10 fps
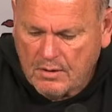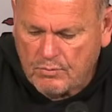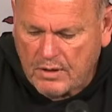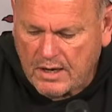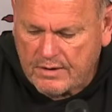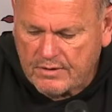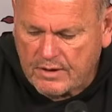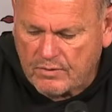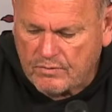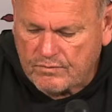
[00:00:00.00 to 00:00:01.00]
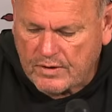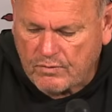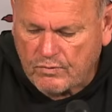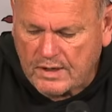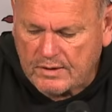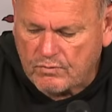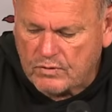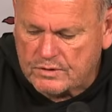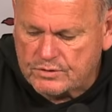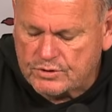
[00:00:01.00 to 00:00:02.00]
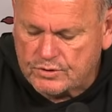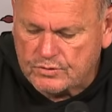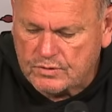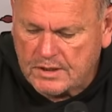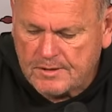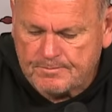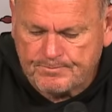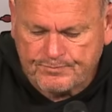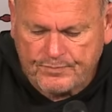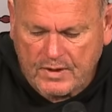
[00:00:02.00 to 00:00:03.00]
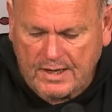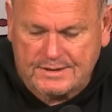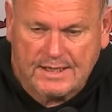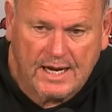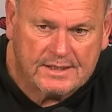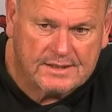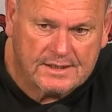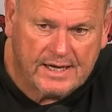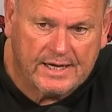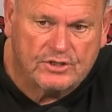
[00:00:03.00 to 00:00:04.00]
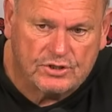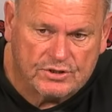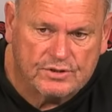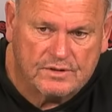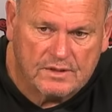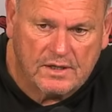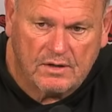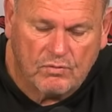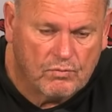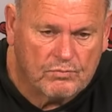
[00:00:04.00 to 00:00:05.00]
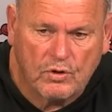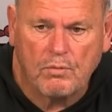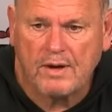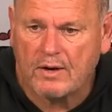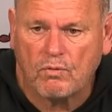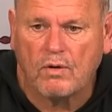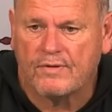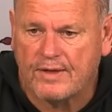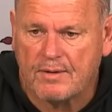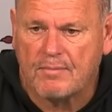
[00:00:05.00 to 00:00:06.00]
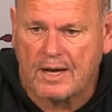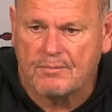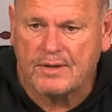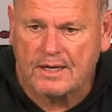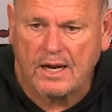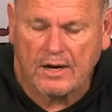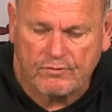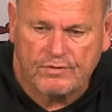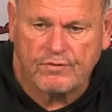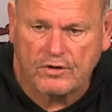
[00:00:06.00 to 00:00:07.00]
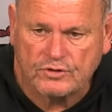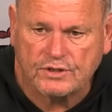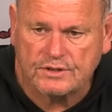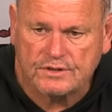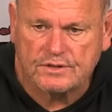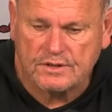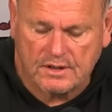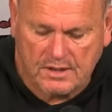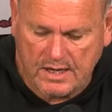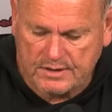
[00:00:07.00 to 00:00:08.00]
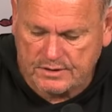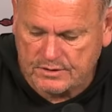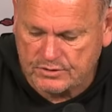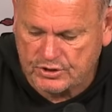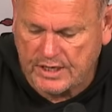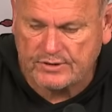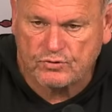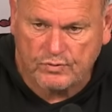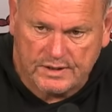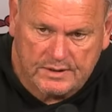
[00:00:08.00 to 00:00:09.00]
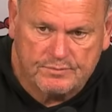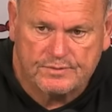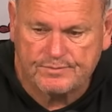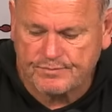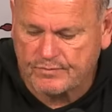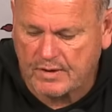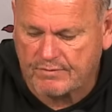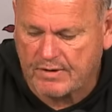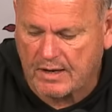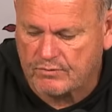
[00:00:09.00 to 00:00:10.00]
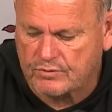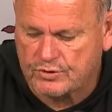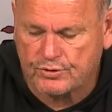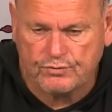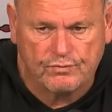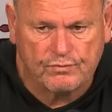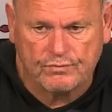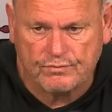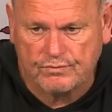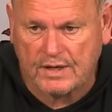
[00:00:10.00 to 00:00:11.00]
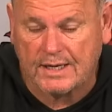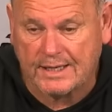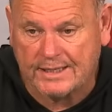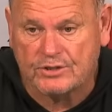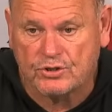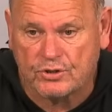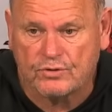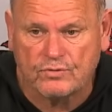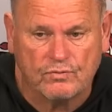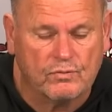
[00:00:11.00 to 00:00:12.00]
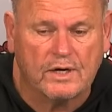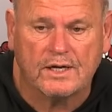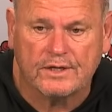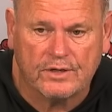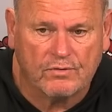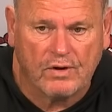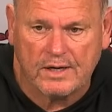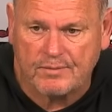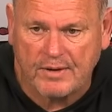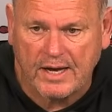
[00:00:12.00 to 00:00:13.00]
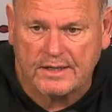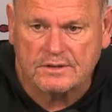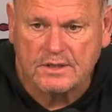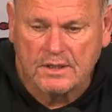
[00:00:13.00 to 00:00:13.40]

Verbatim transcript: But they're they're really wanting to. Uh, attack the edges, uh, no matter what that might be. A lot of reverses, a lot of jet sweeps, They've got two, at least two really good running backs